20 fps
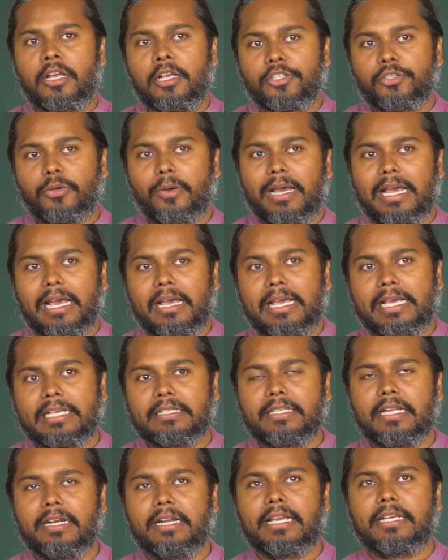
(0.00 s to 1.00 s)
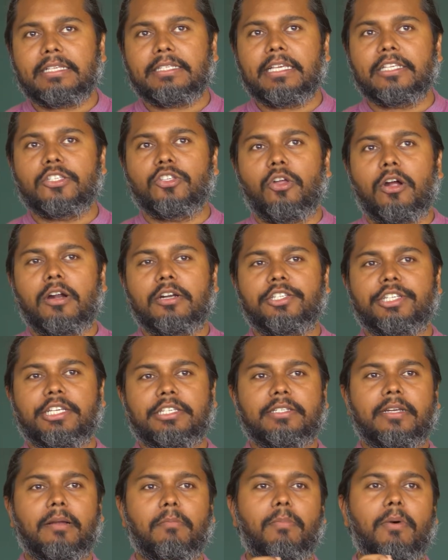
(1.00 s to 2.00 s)
So aesthetics is not
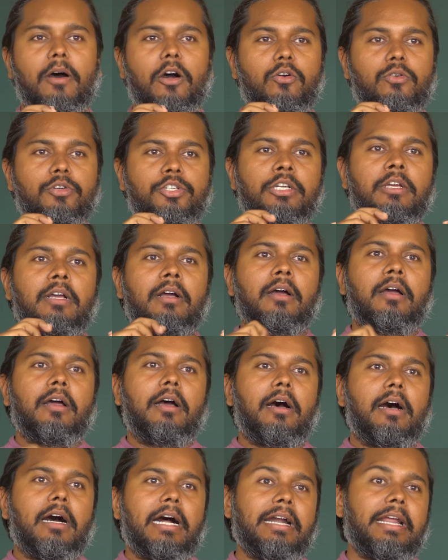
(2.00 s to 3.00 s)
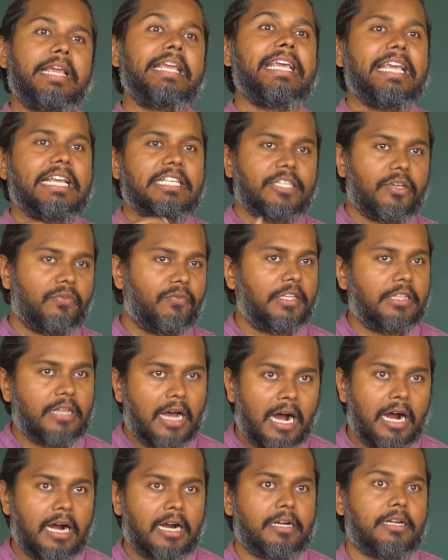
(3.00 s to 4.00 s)
just about engaging with
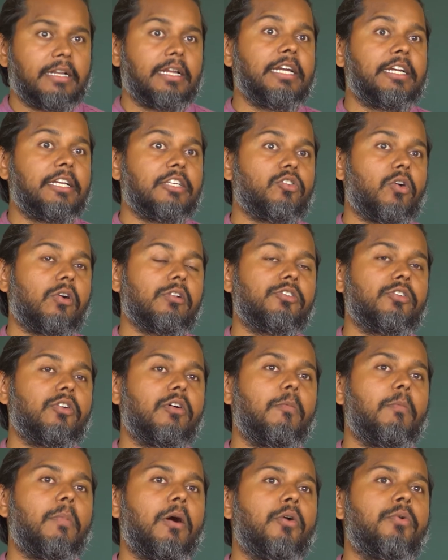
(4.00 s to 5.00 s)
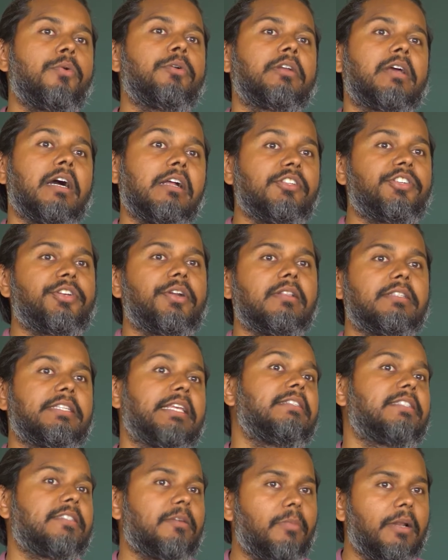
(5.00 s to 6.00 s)
art. It is also about cultural
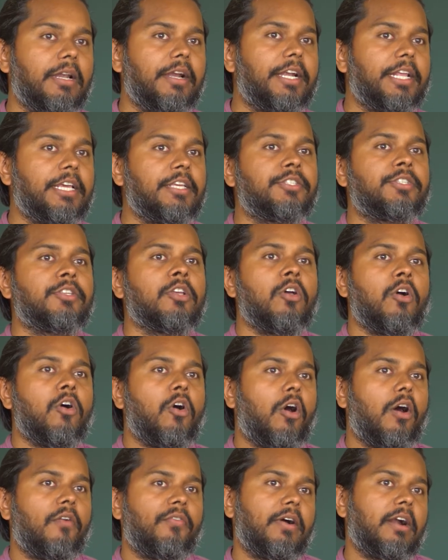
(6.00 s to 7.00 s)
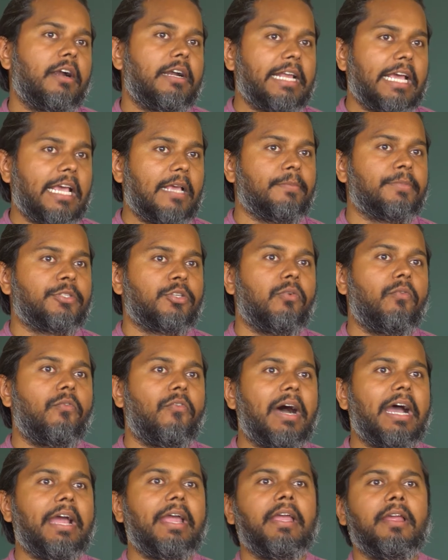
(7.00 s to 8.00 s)
sensibilities of our time. So
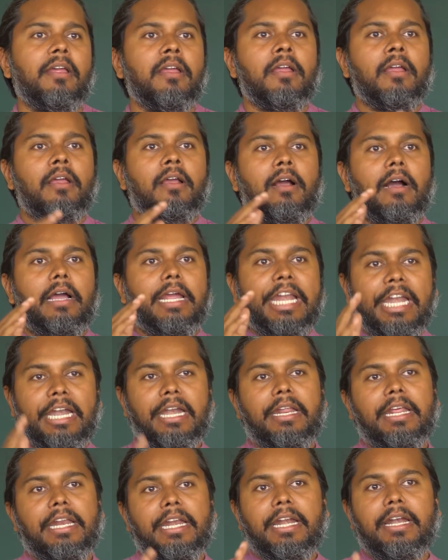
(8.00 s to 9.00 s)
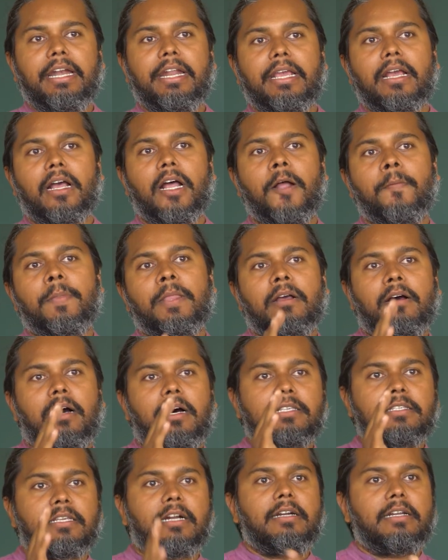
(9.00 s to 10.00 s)
why in India
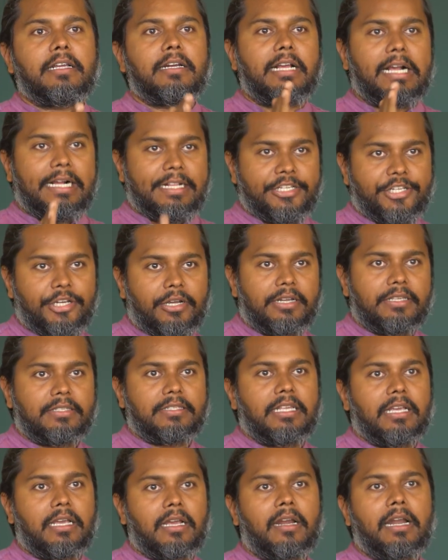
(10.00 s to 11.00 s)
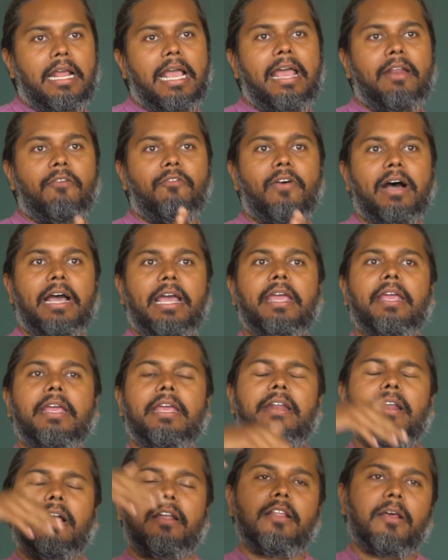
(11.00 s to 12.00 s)
a certain culture is there and why
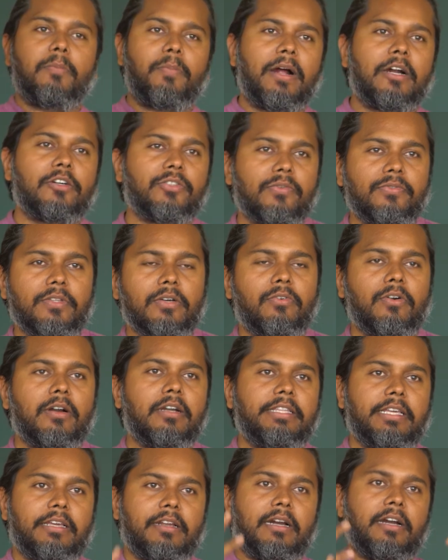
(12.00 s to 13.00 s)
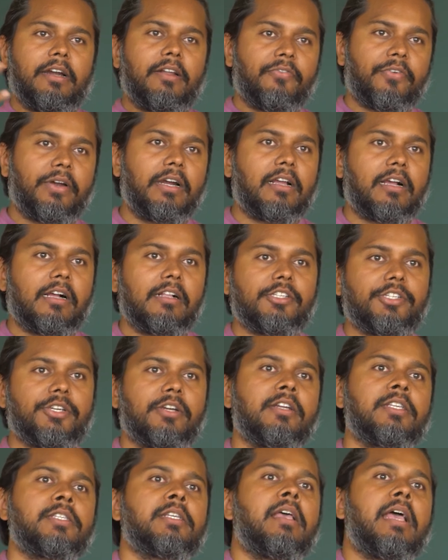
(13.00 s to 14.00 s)
in other parts of the world there are different
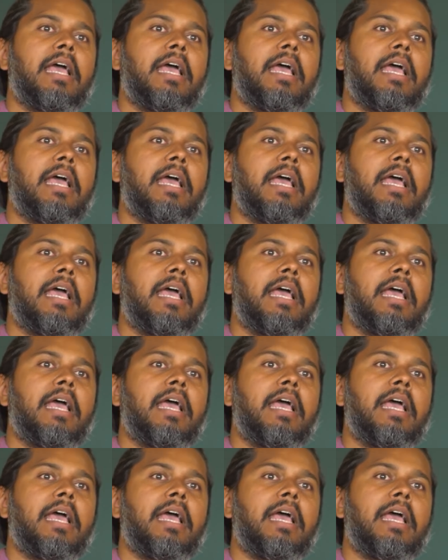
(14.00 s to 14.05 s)
cultures?